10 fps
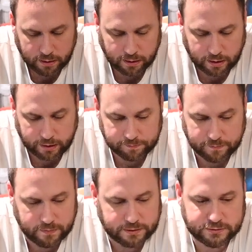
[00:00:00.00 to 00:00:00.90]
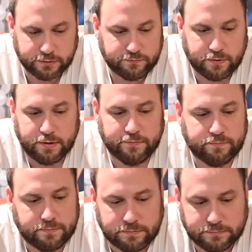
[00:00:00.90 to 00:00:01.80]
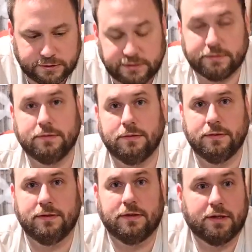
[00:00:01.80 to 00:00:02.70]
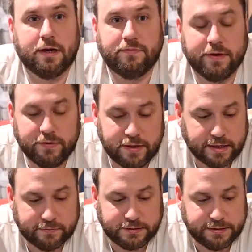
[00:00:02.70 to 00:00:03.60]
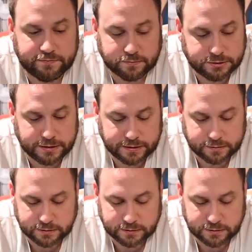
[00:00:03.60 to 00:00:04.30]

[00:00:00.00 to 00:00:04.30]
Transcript: I so far have just loved everything I've seen from Schiit.